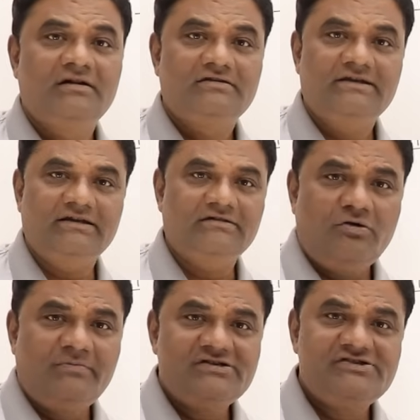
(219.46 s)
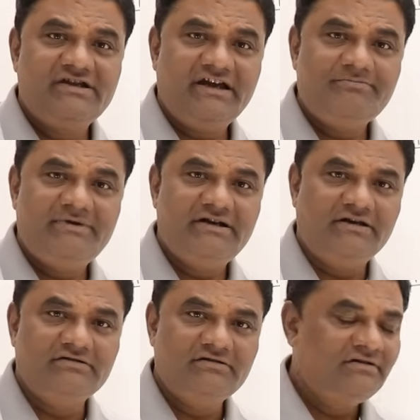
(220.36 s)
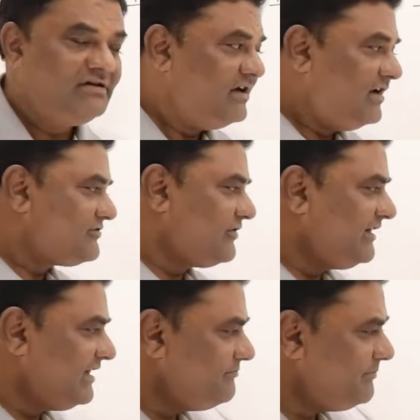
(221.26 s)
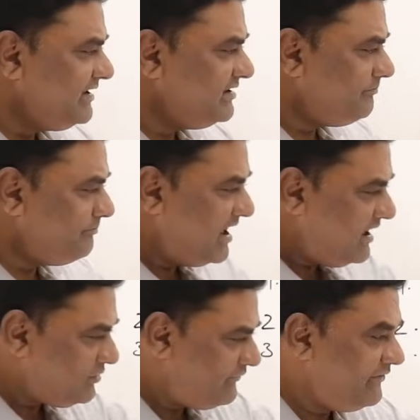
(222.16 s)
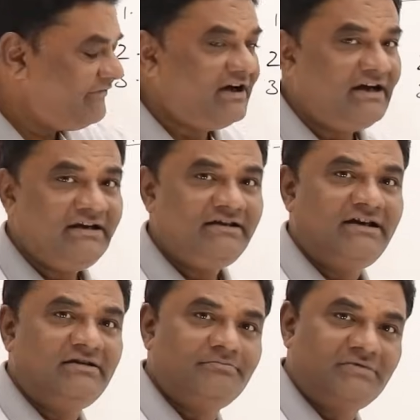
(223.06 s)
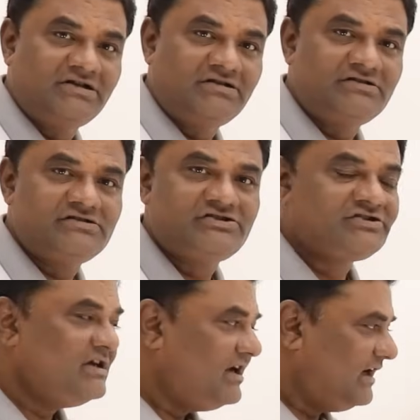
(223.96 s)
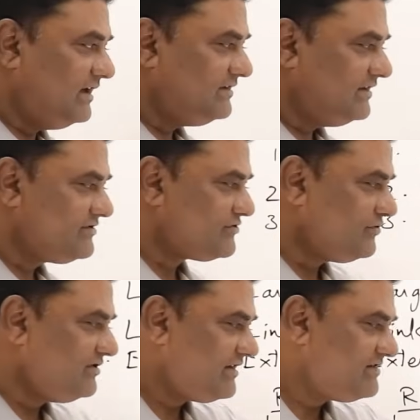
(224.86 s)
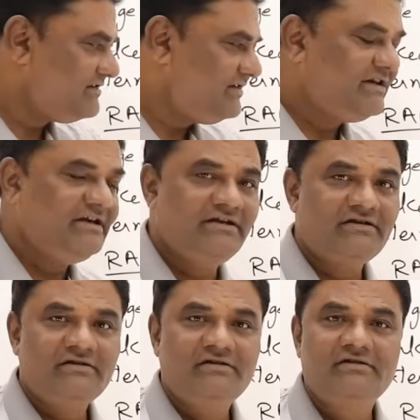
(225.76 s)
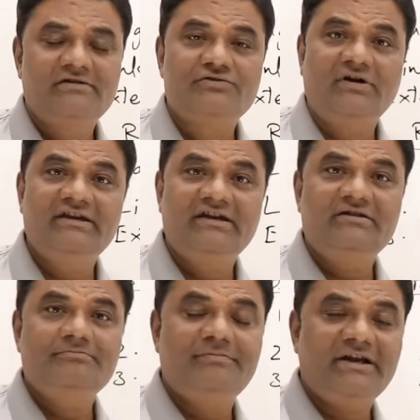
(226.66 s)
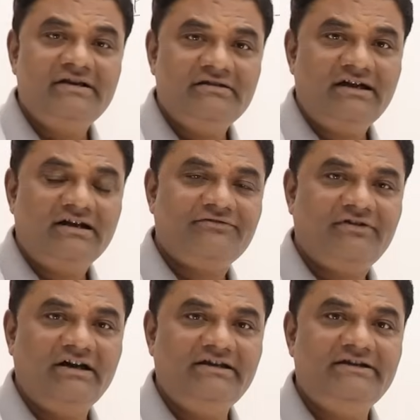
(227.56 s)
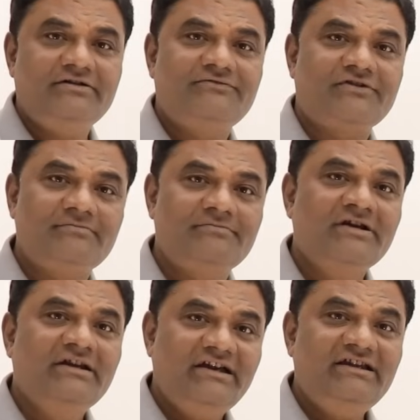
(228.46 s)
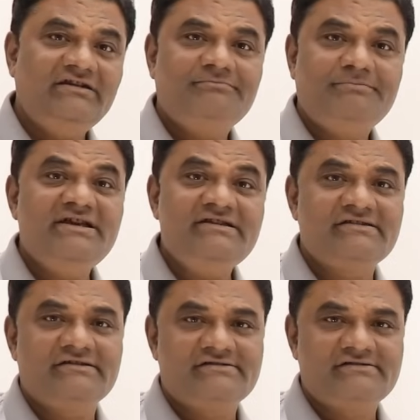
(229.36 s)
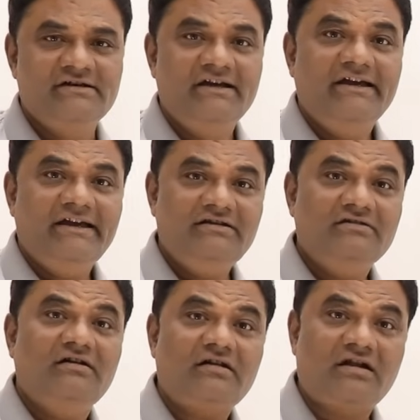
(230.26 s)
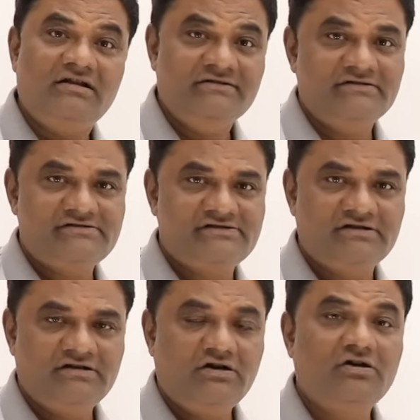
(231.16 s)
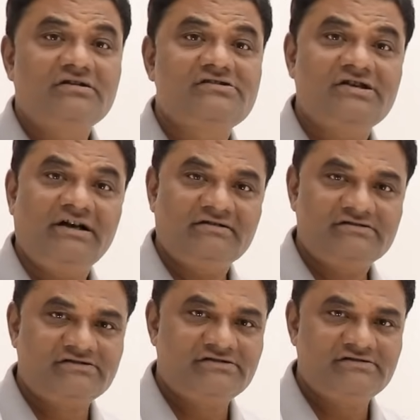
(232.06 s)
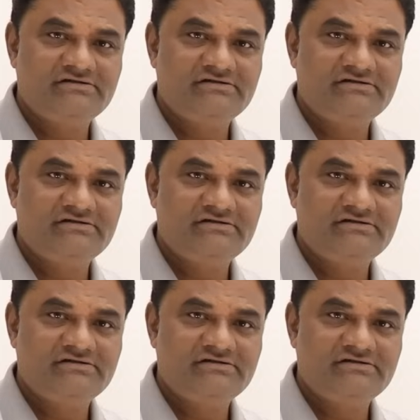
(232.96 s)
Then how merging can be done? So I can bring the part of a file and merge and then store the result here. So I can bring that file in pieces, in runs or chunks